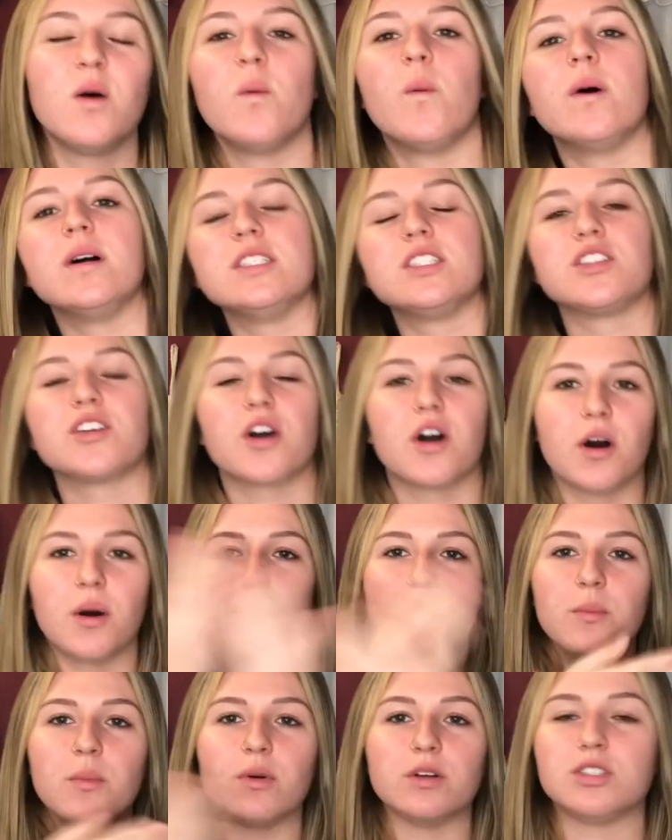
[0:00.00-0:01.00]
Once you're
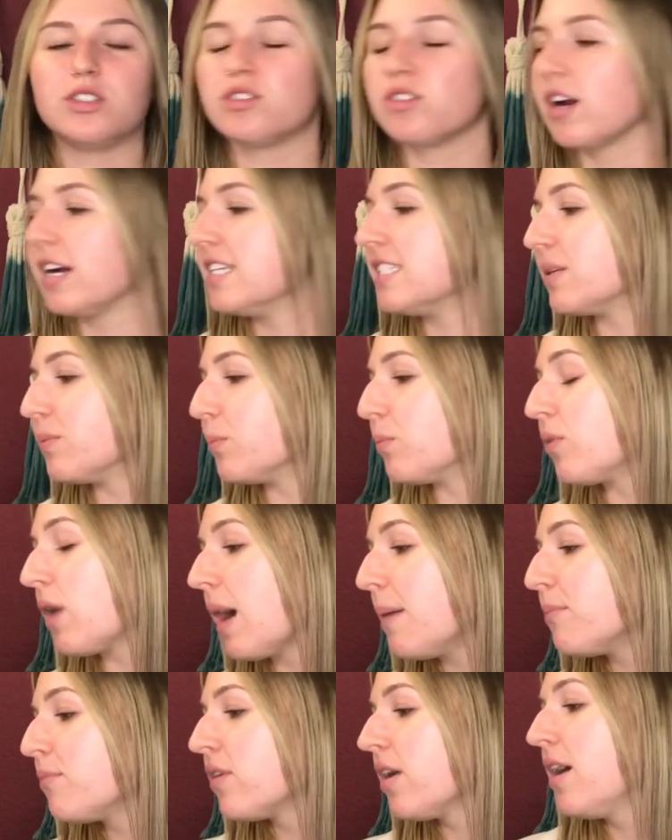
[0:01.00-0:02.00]
all moisturized and
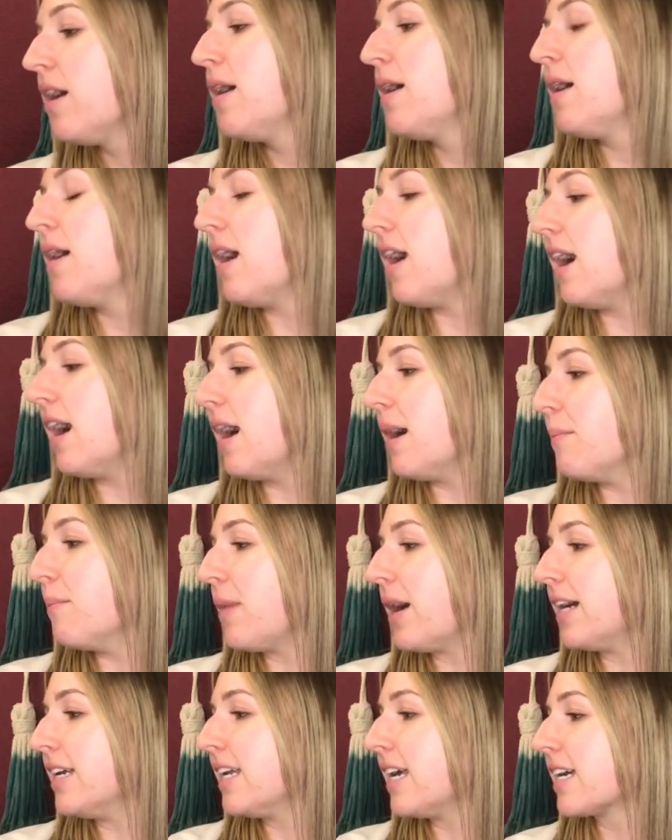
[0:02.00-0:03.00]
prepped,
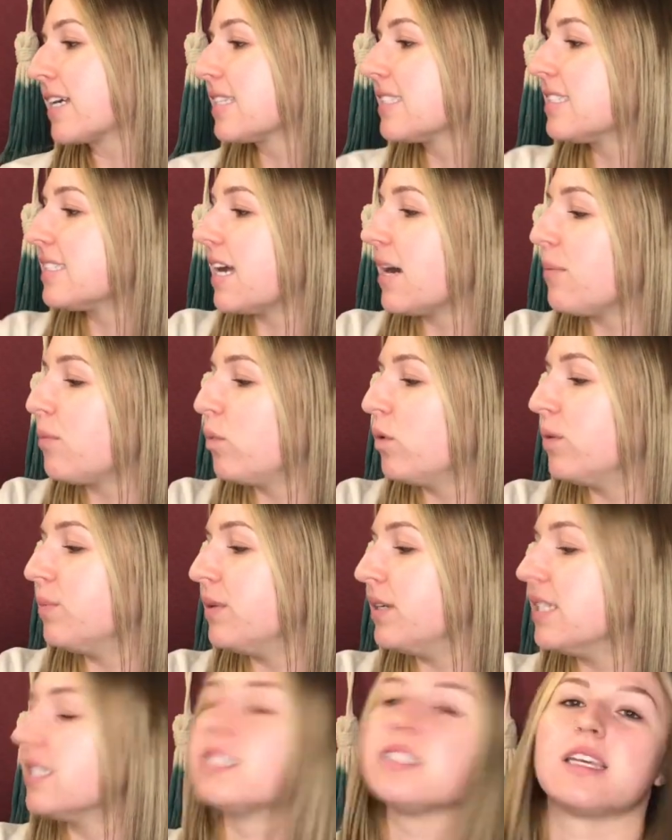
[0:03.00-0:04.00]
my next step would
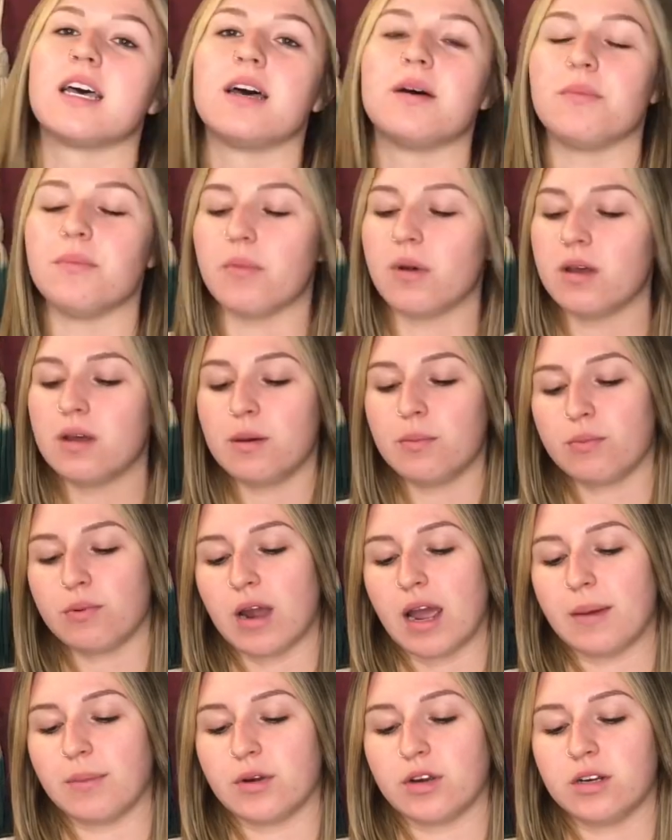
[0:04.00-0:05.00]
be some
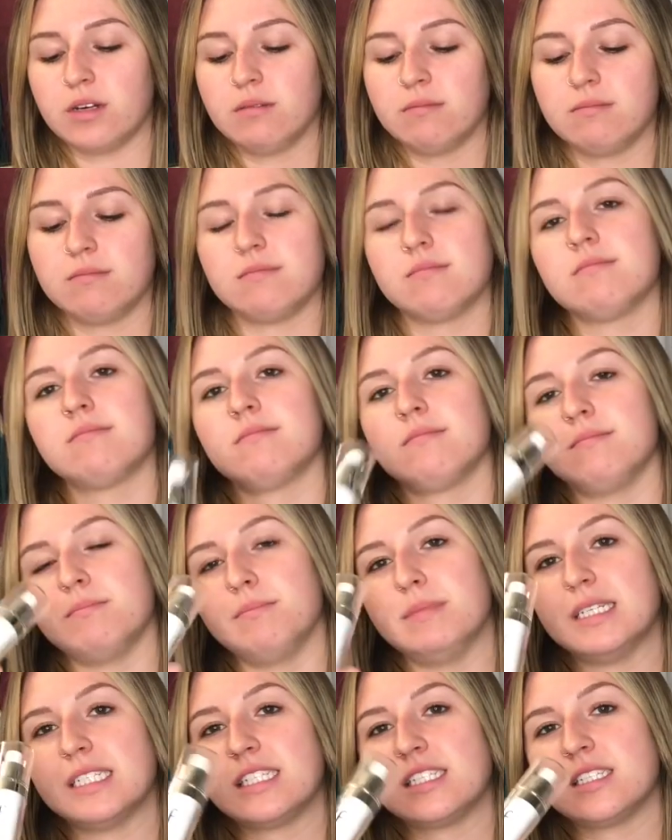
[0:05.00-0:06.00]
primer,
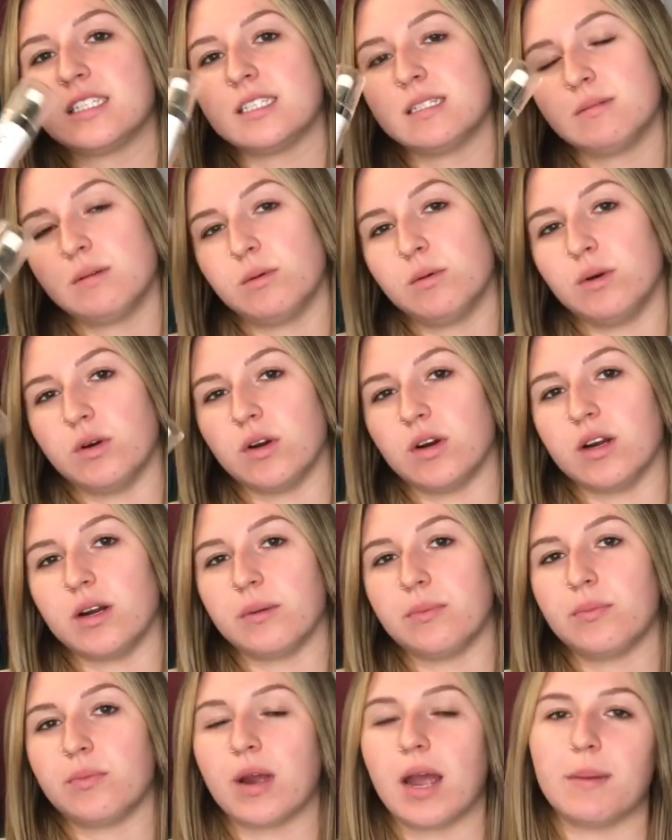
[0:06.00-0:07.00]
mist,
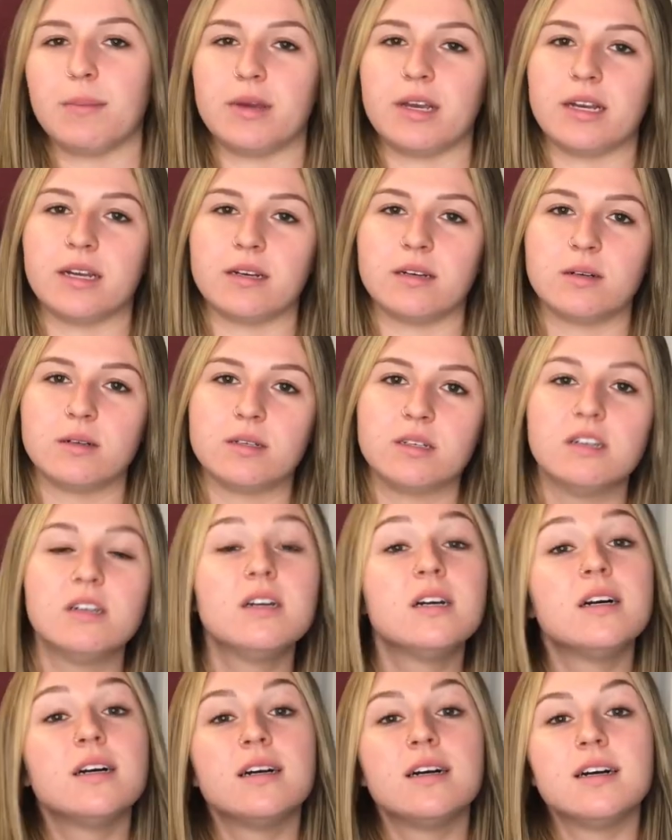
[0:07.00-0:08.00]
or priming,
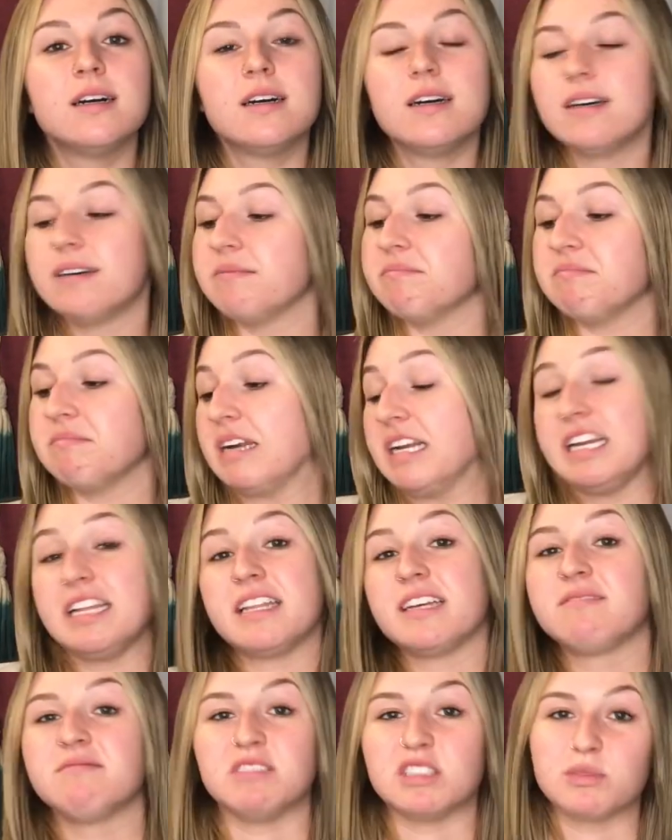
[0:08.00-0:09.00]

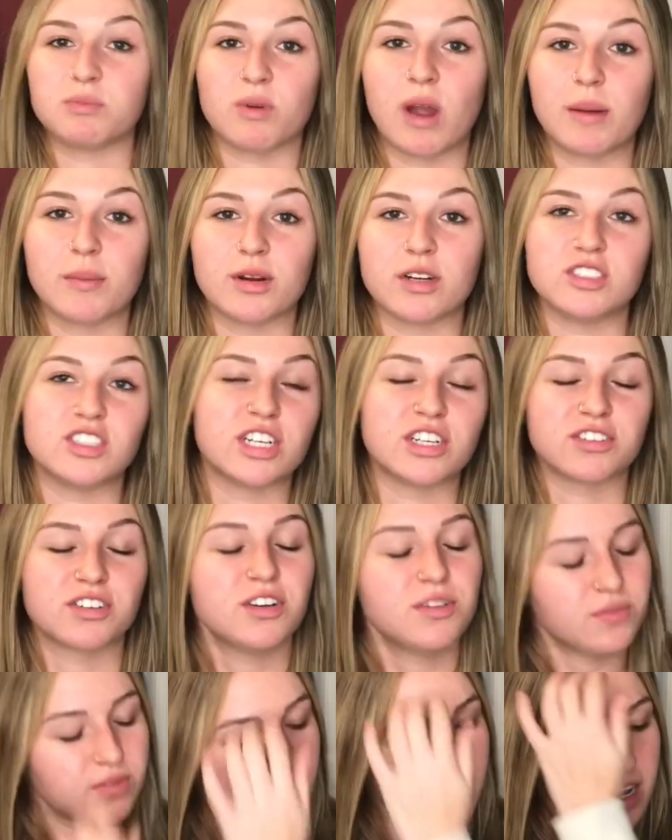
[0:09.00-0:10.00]
anything, just primer in general.